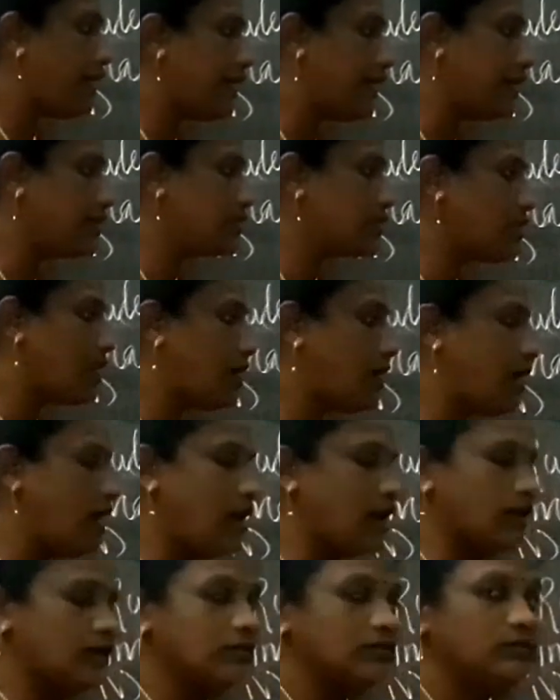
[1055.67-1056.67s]
and
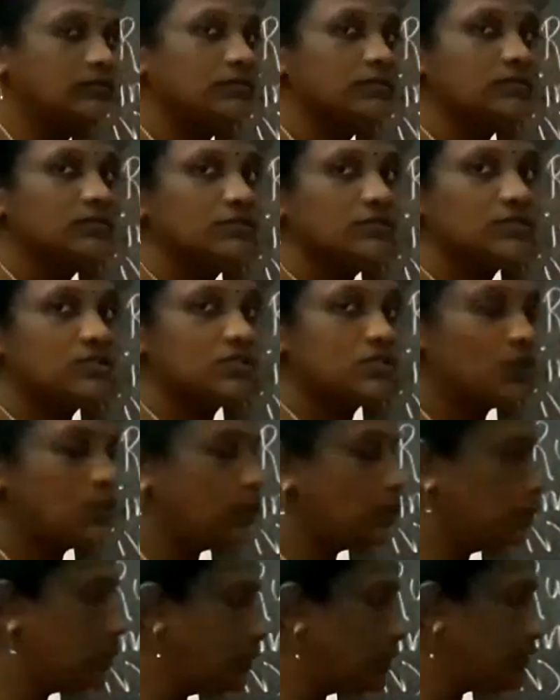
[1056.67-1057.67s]
R.
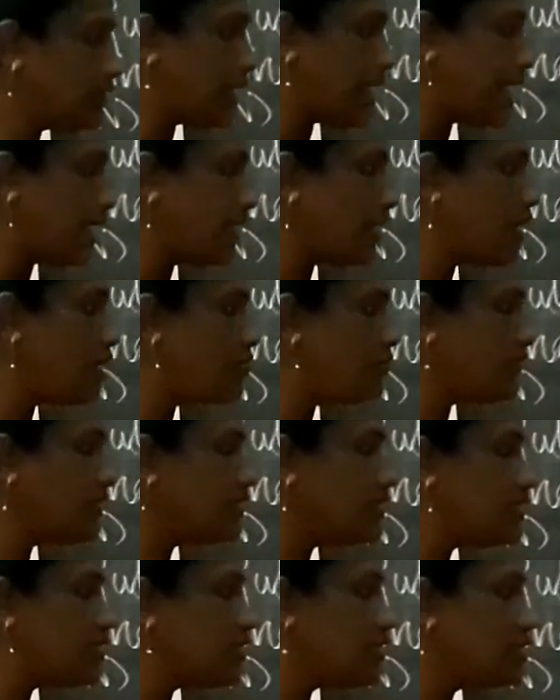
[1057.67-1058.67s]
So the angle of
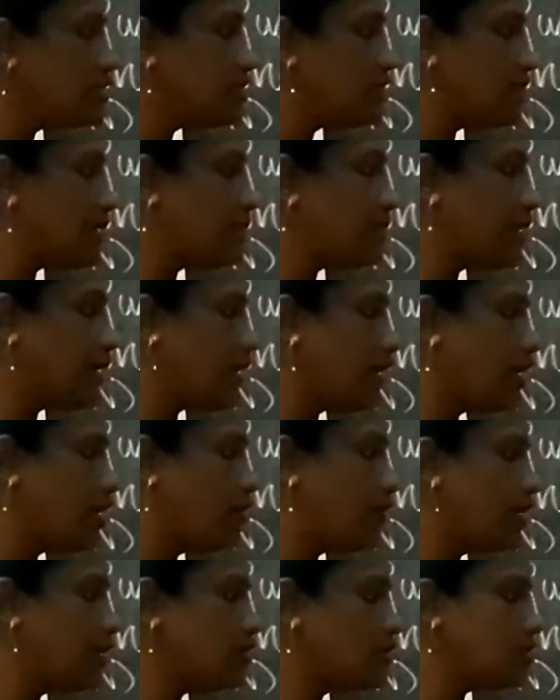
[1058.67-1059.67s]
incidence will be
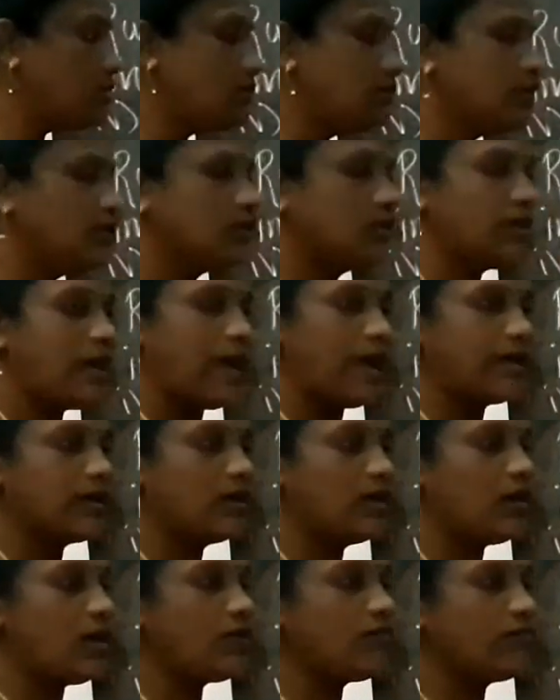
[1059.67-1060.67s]
equal to
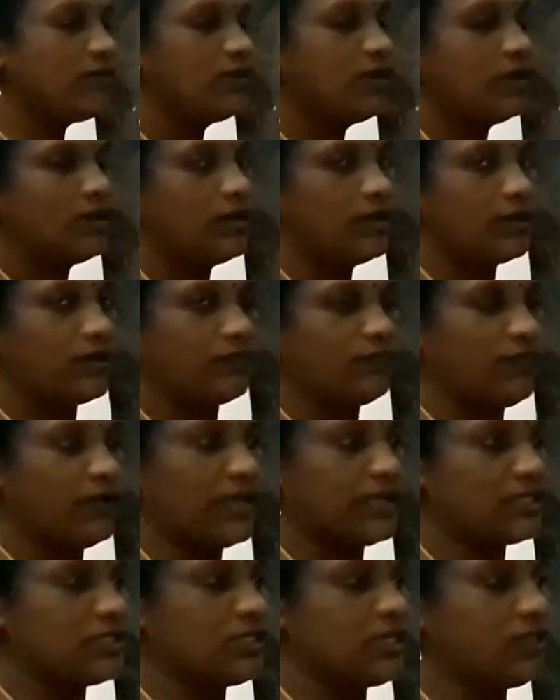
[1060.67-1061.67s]
angle of
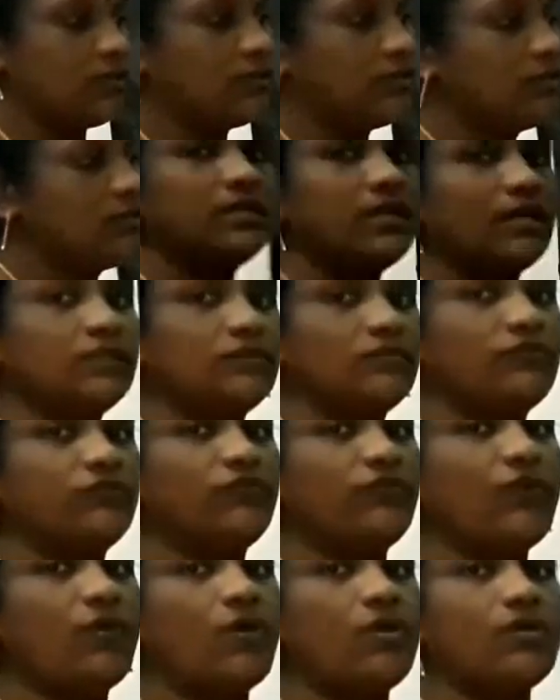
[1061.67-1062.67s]
reflection. These are the
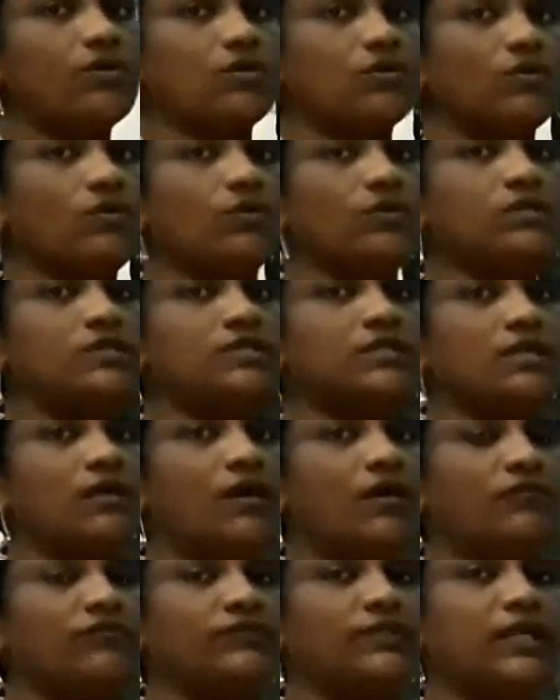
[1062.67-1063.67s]
four rules
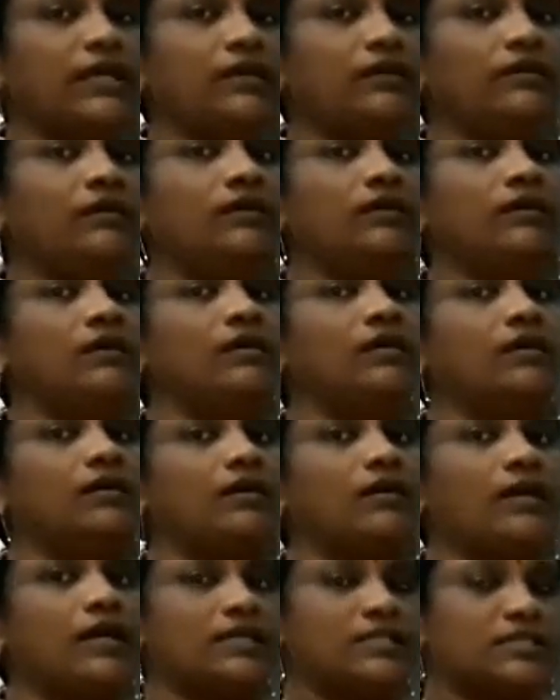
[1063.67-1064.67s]
of the
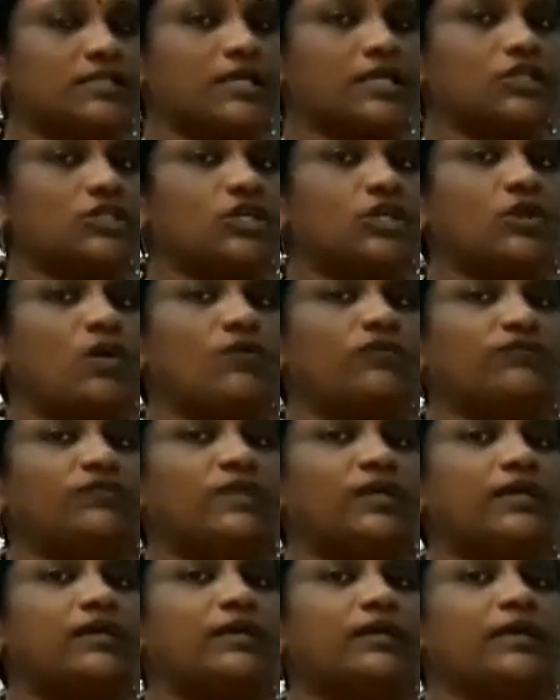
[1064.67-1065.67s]
construction of
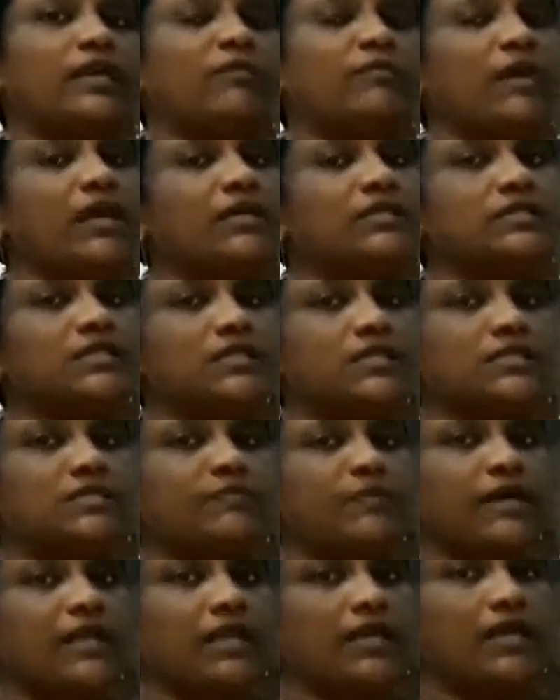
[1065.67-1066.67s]
the image in a
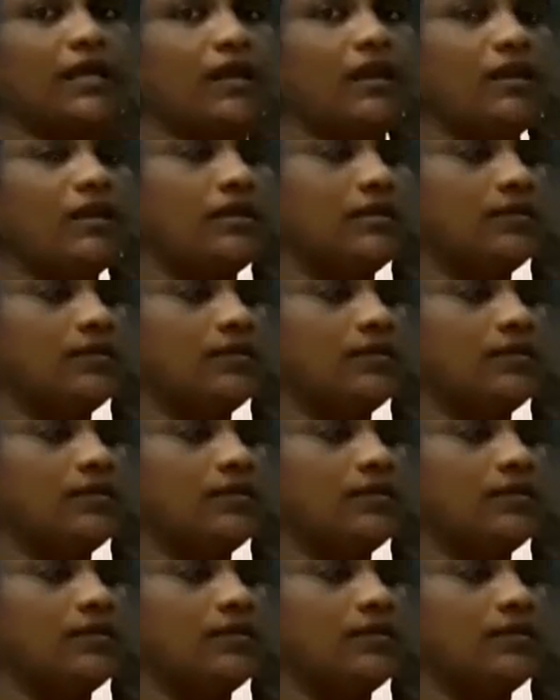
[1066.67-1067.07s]
spherical